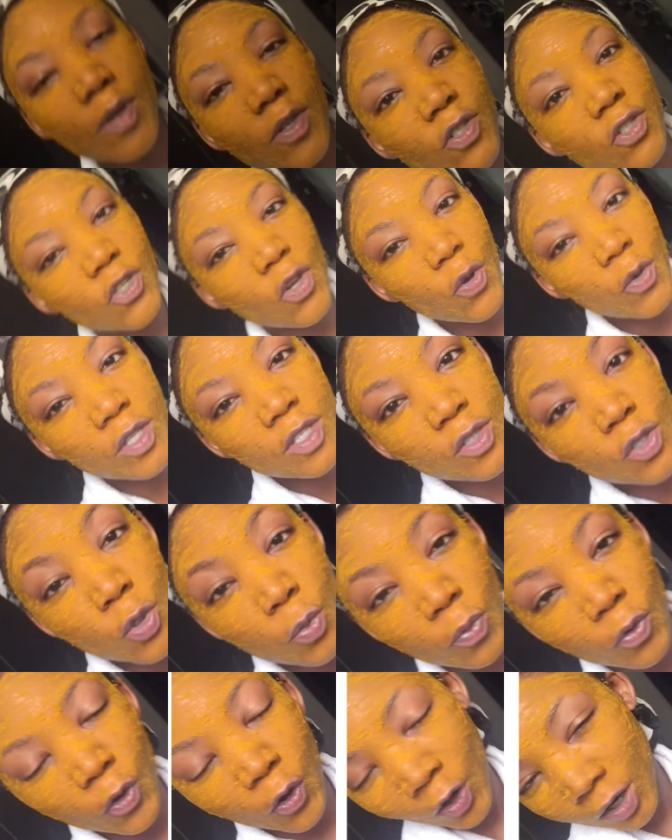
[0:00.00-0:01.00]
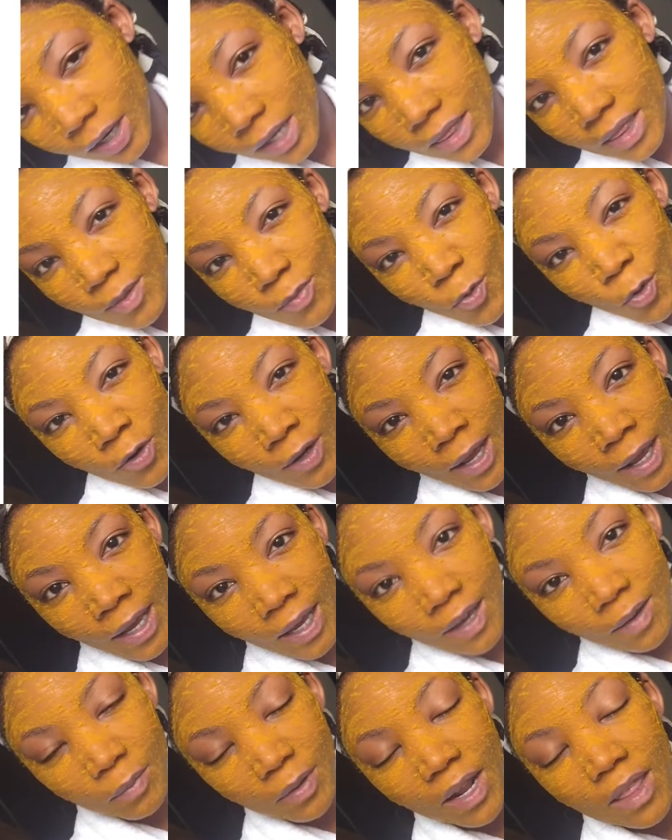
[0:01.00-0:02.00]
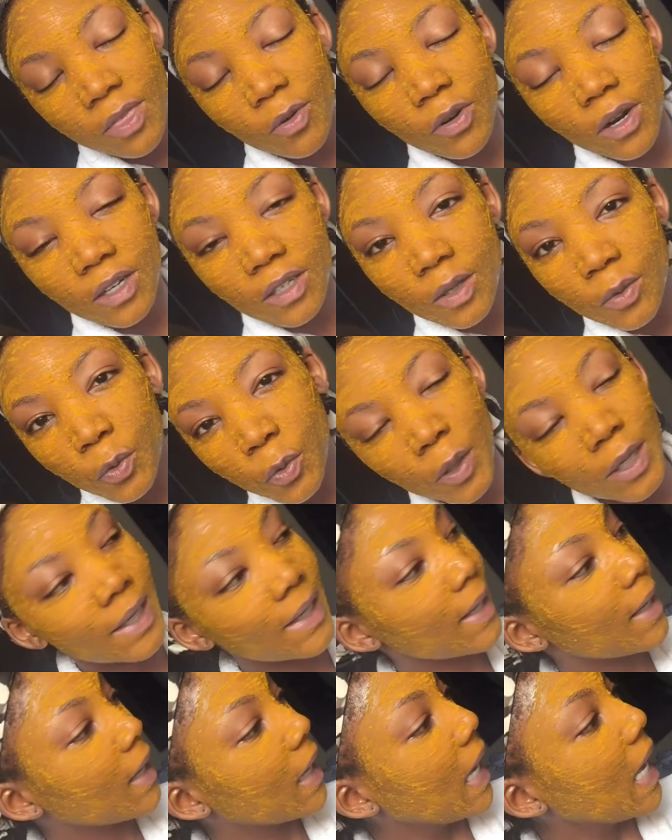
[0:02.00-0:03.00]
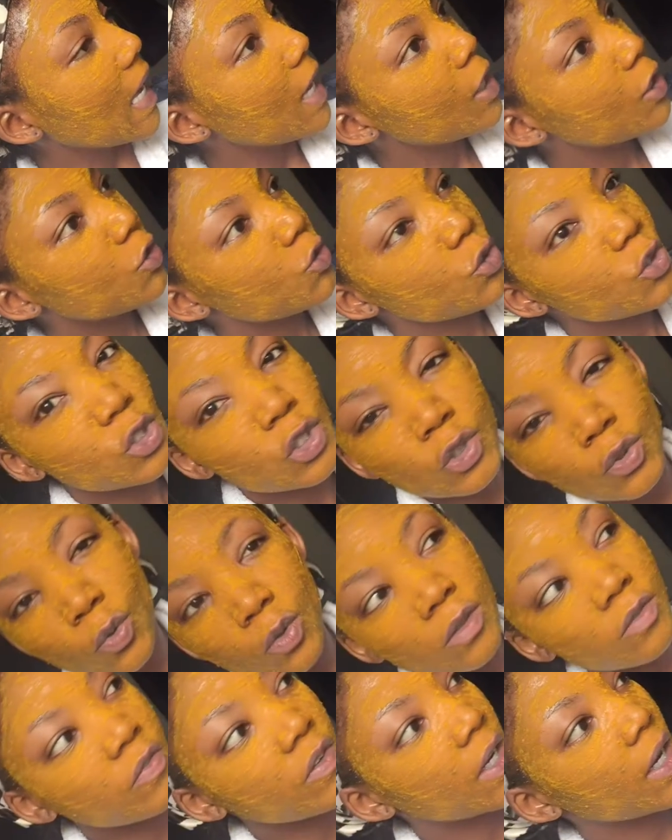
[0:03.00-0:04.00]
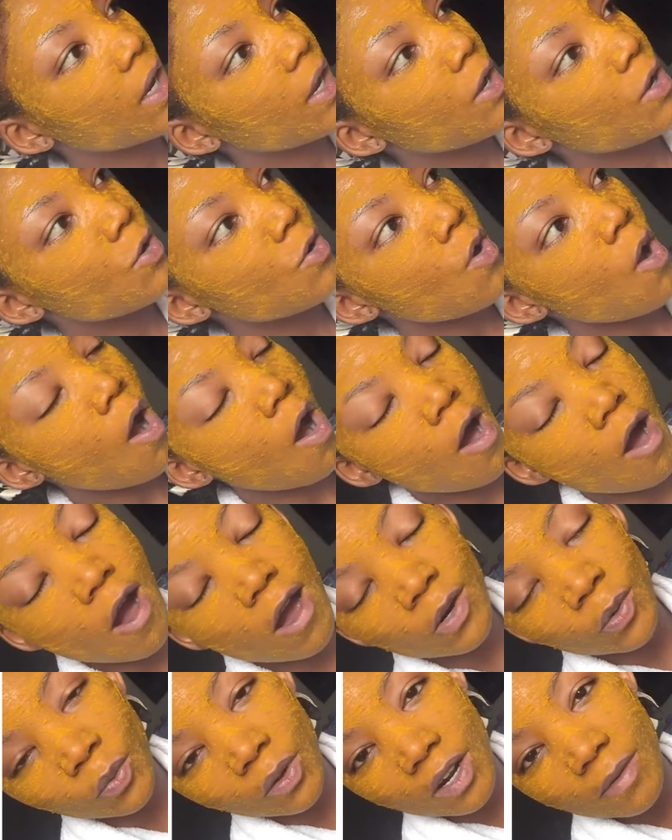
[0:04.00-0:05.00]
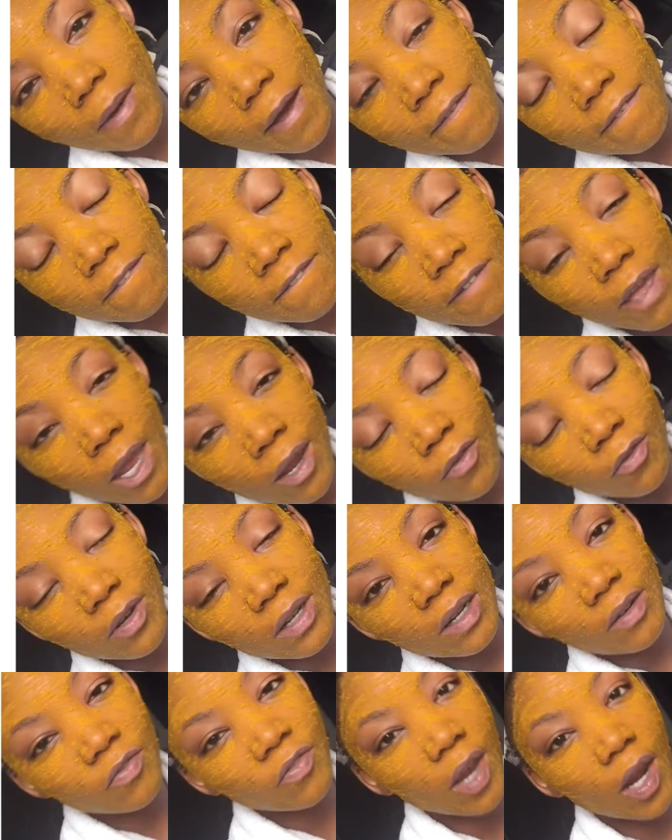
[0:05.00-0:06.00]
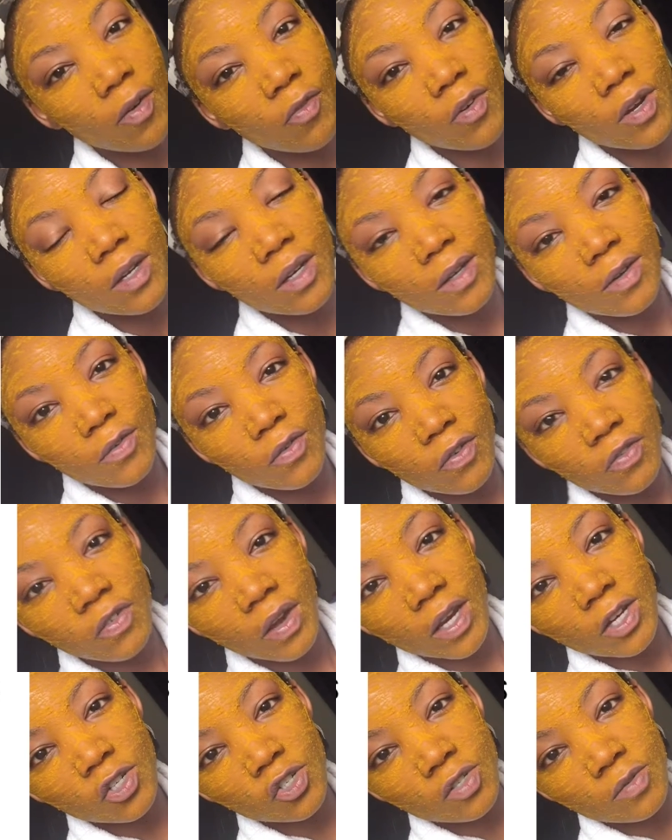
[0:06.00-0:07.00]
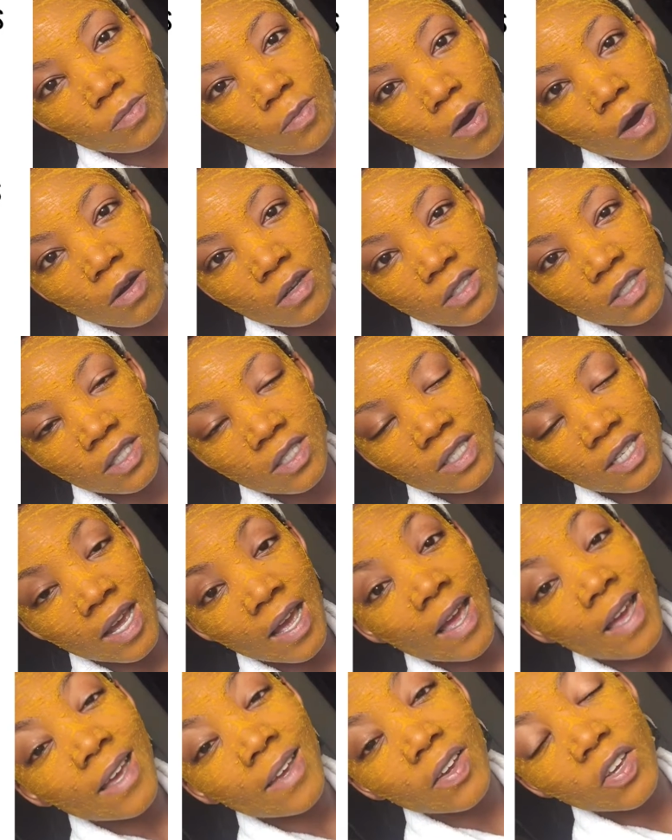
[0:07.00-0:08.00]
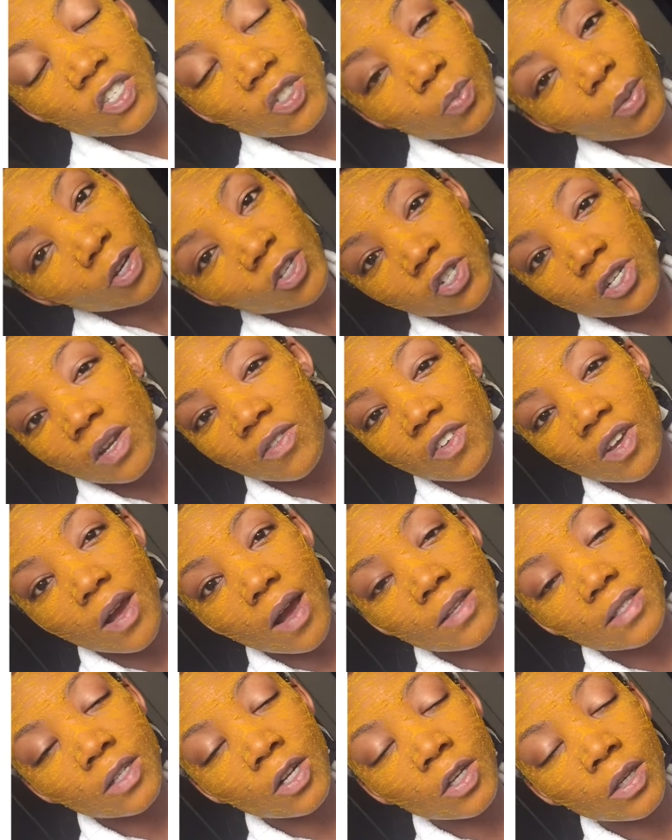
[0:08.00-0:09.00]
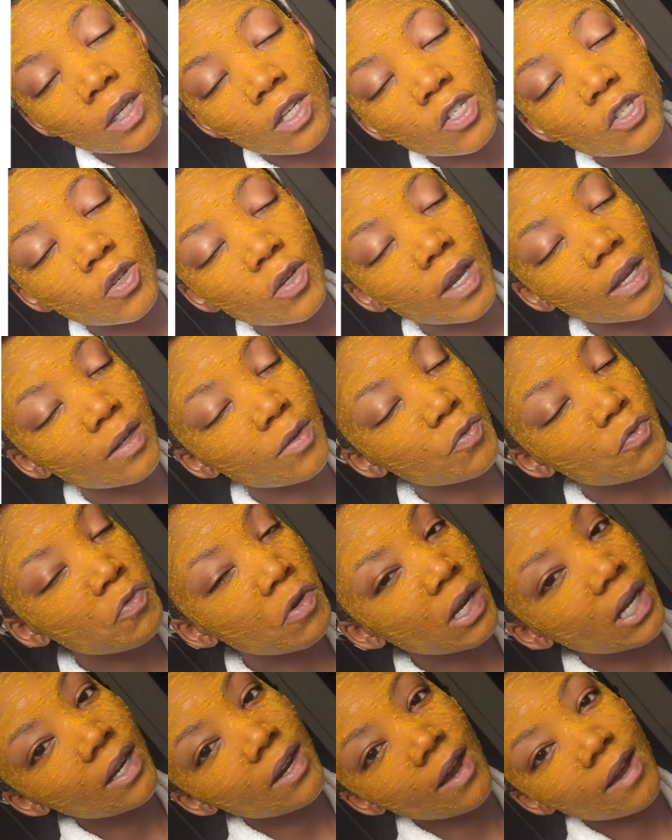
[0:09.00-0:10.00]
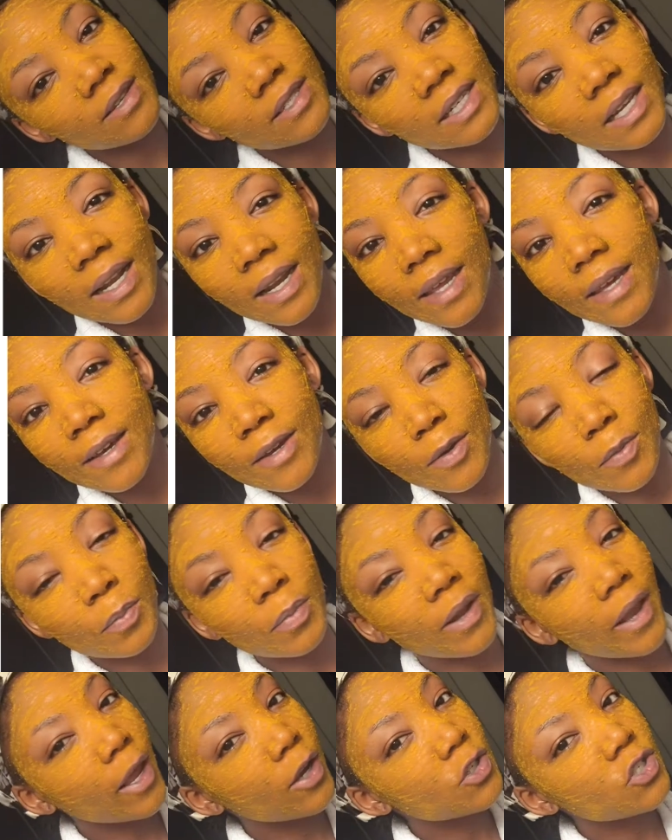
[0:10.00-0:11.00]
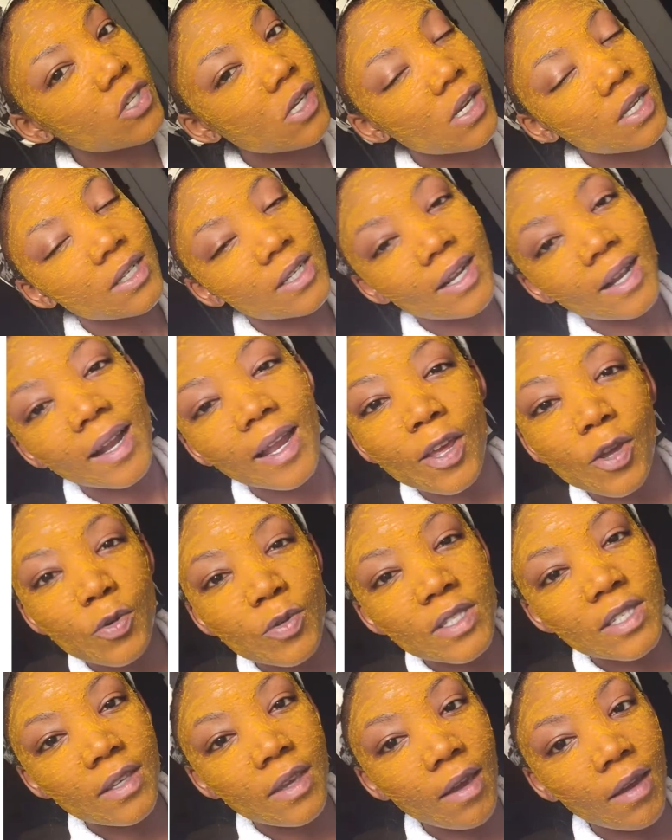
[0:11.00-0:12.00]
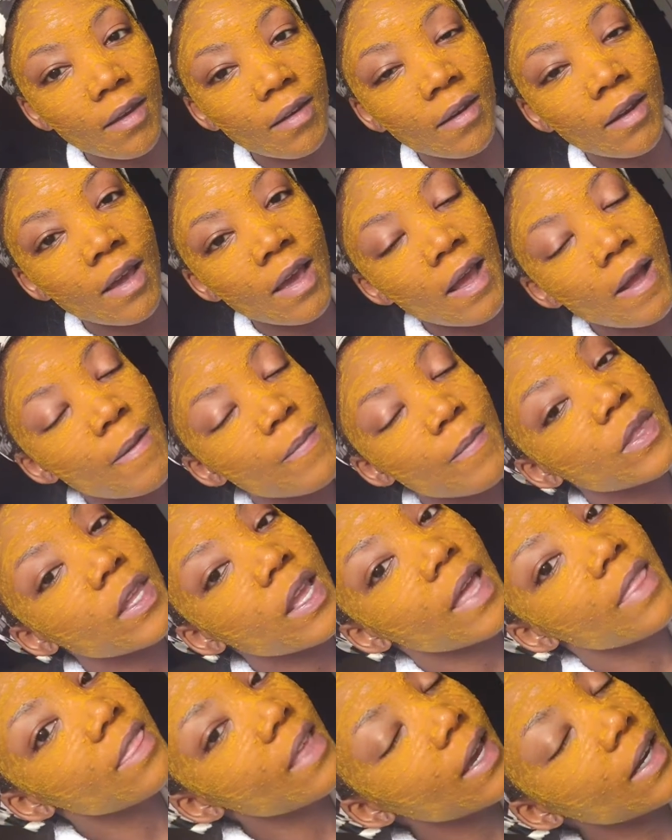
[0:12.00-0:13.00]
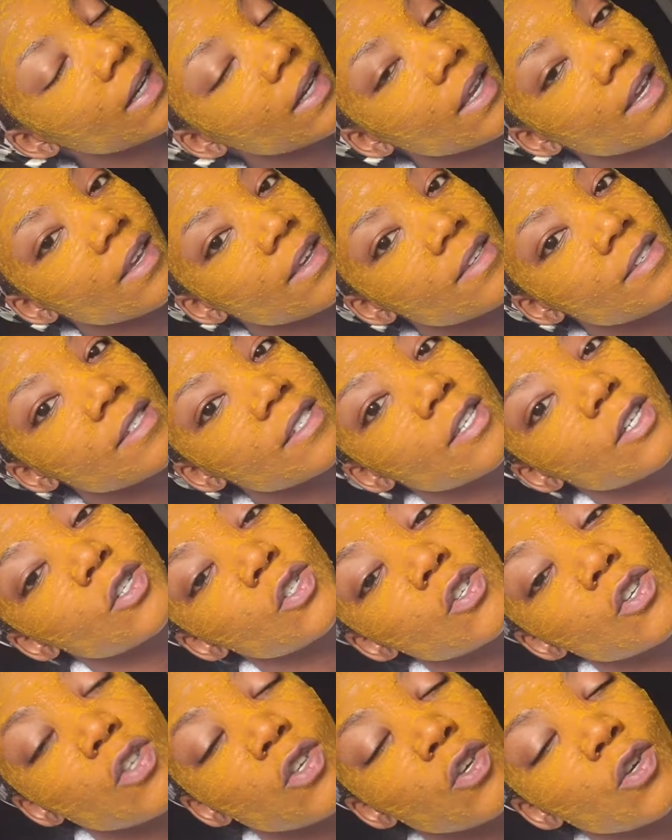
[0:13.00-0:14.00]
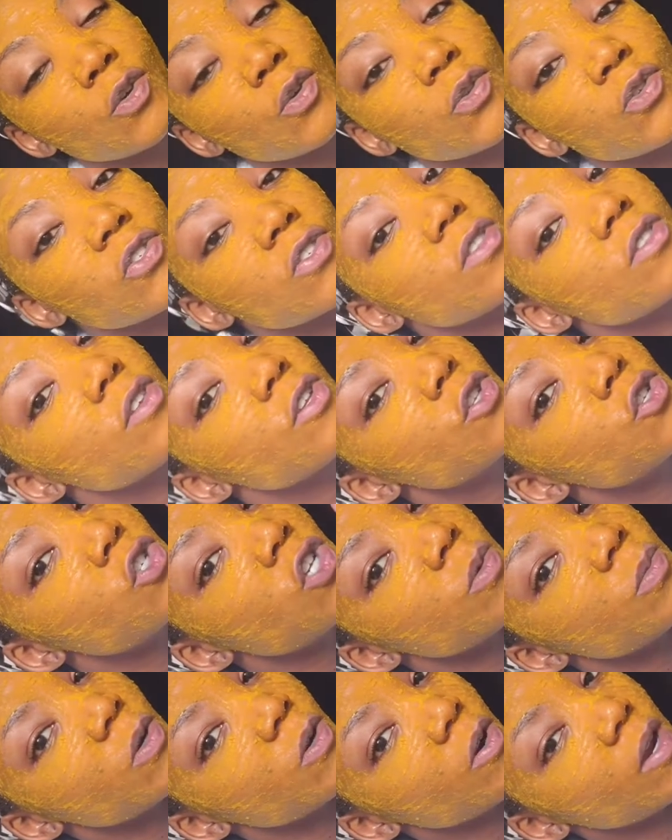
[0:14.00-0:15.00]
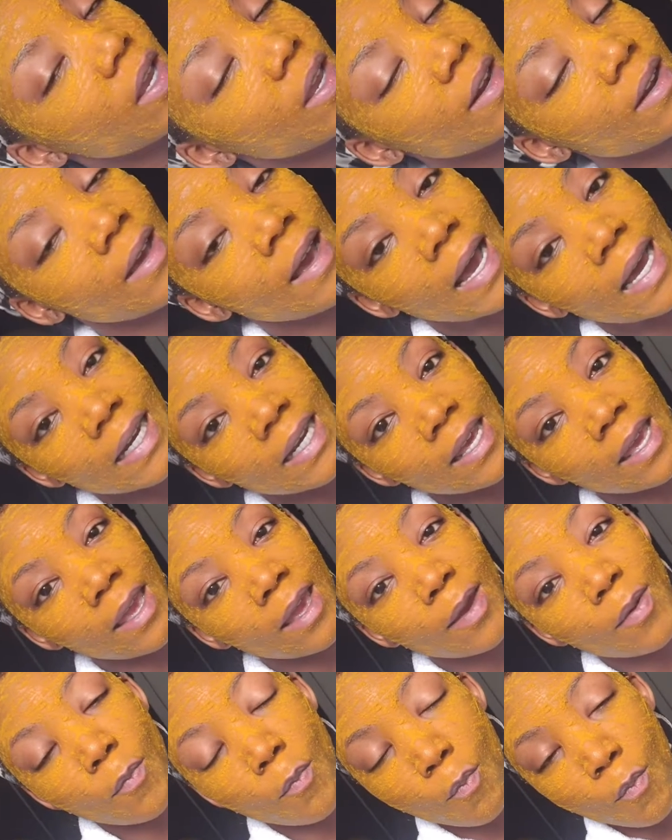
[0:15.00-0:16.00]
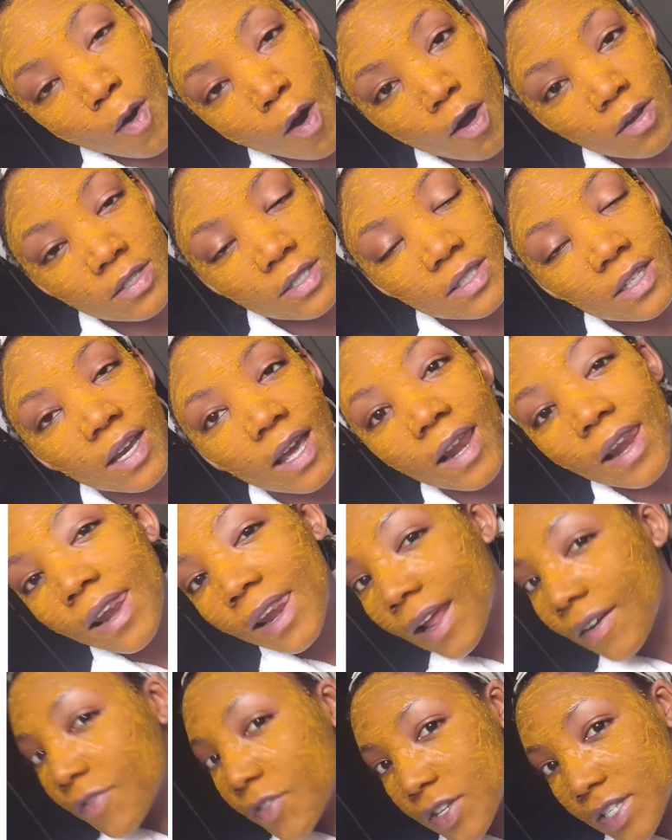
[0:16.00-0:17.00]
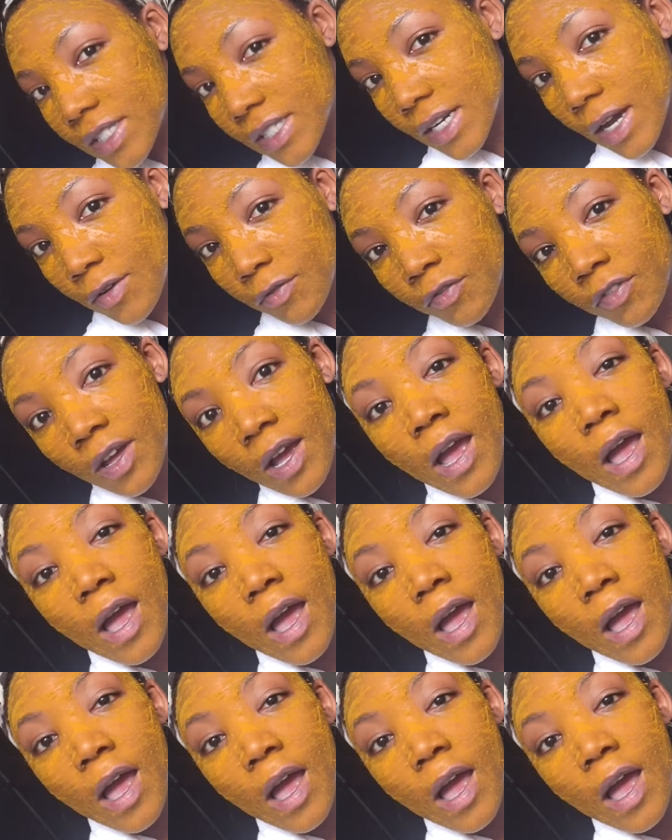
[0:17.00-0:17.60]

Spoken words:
so it's super early in the morning, but I thought I'd quickly do a short video on one of my favorite facial masks, especially if you guys are looking to get really nice clear complexion, clear your skin, and that is to use the turmeric and honey mask. I love this stuff.